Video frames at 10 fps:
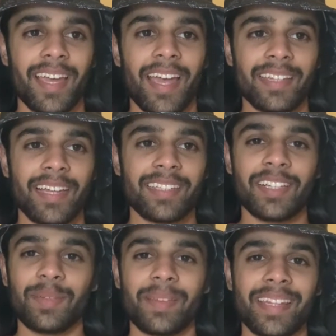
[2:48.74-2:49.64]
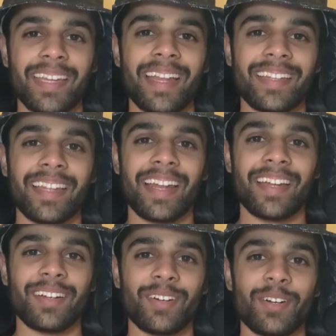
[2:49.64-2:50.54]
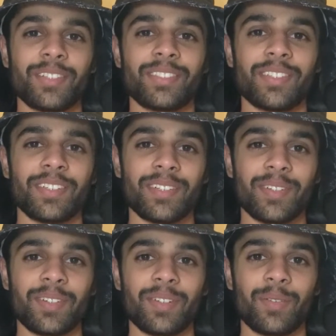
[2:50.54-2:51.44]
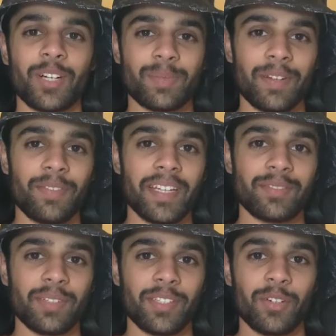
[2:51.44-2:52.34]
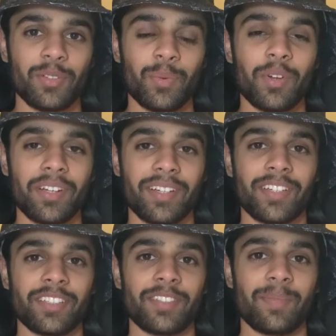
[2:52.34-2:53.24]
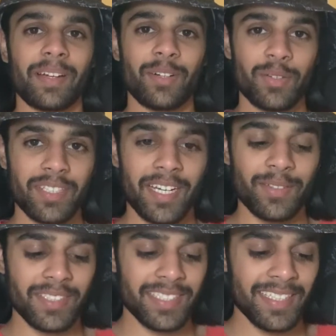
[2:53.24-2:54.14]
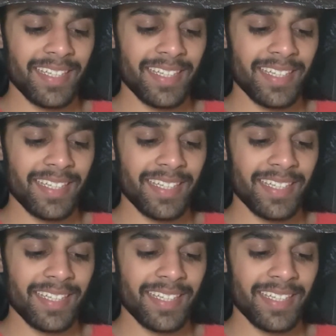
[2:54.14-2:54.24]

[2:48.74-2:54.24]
And I tell them in the end that I also wash my face with cold water because of my cold showers.